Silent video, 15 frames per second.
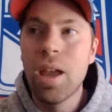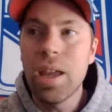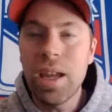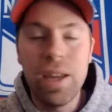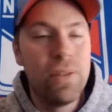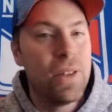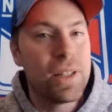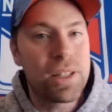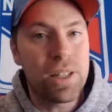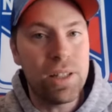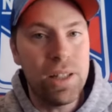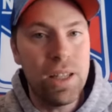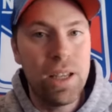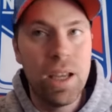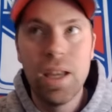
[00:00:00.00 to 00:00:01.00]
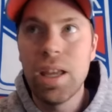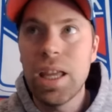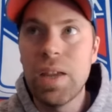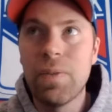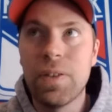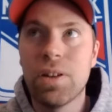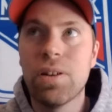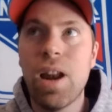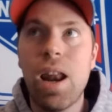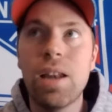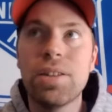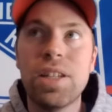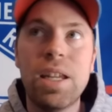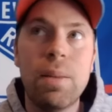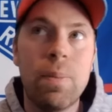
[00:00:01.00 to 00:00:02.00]
in this league if you're not a
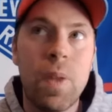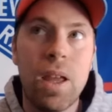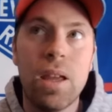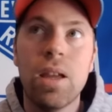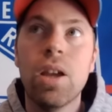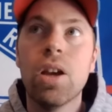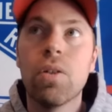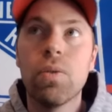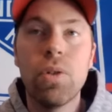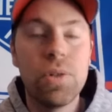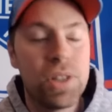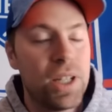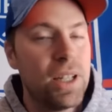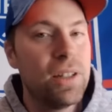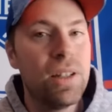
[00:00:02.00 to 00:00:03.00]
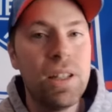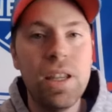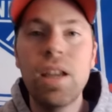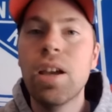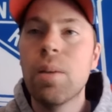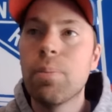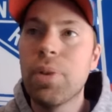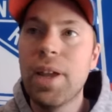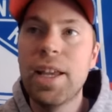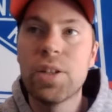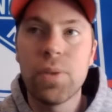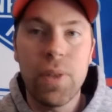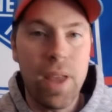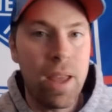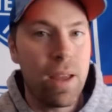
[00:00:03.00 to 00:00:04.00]
team that routinely plays with,